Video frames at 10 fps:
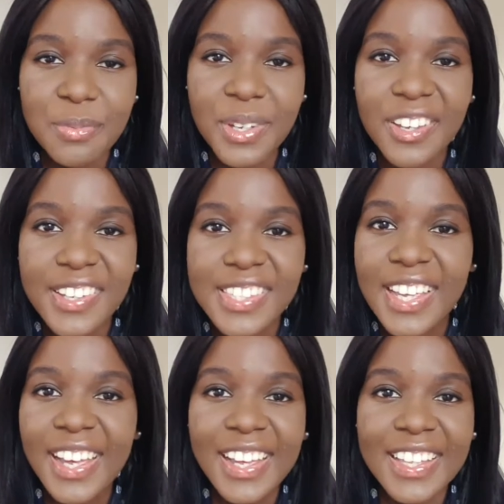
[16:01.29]
because
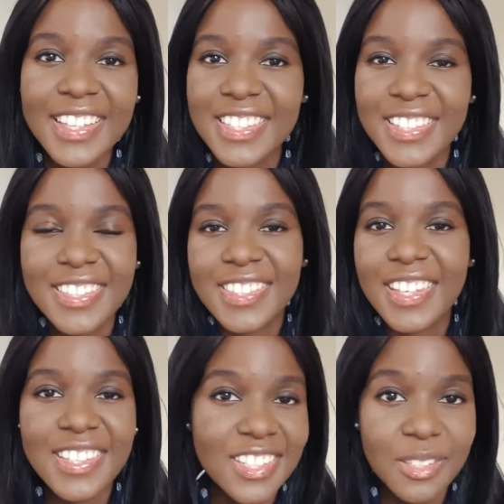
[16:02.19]
it's just,
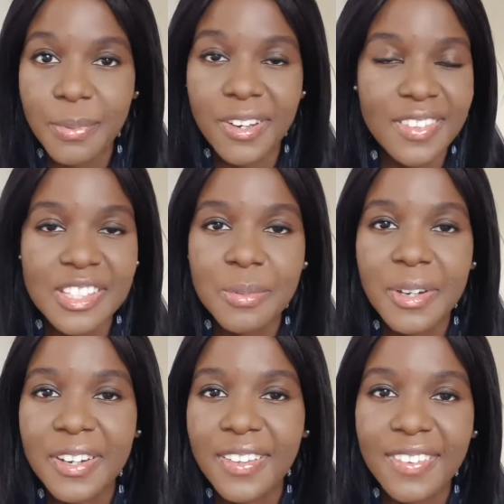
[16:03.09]
it's just part of the
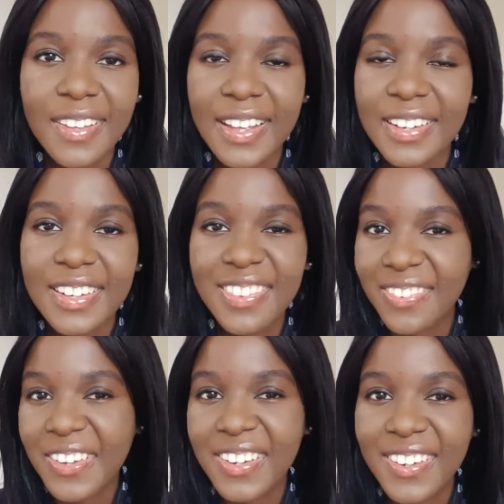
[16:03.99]
experience and it's
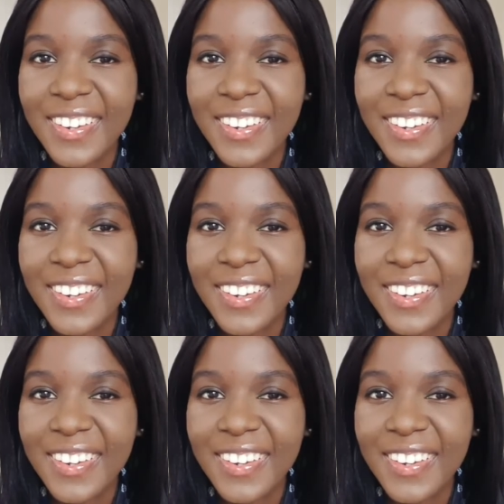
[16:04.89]
fun.